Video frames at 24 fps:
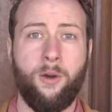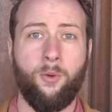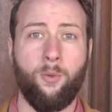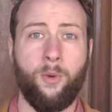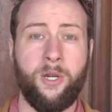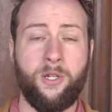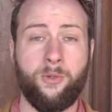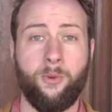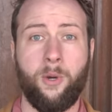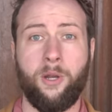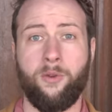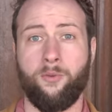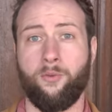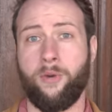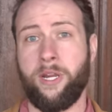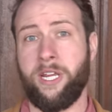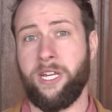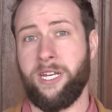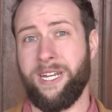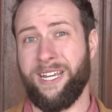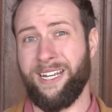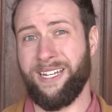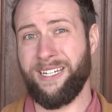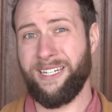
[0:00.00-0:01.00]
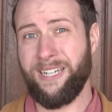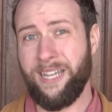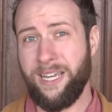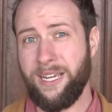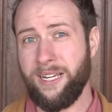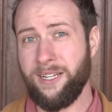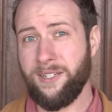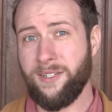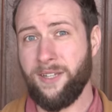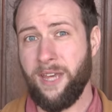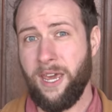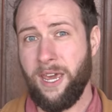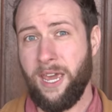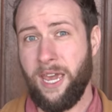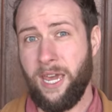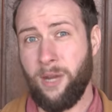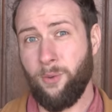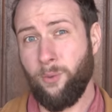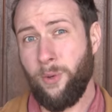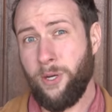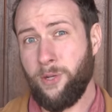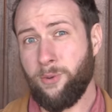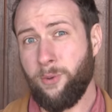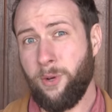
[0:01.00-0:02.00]
out which one ring-a-ding dings
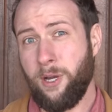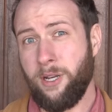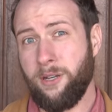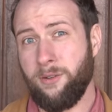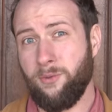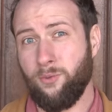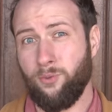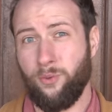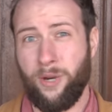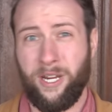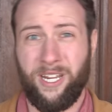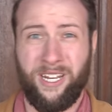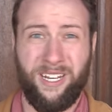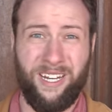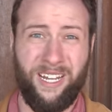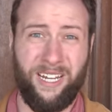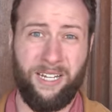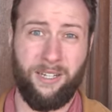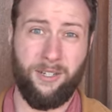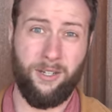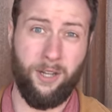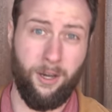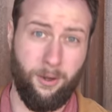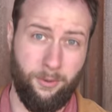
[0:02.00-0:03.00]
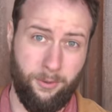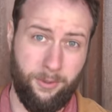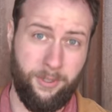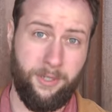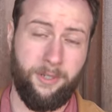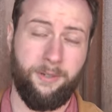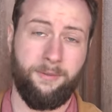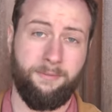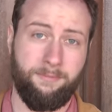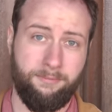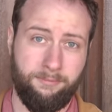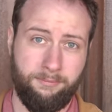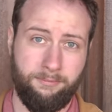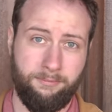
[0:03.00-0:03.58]
and which one ring-a-ding don't.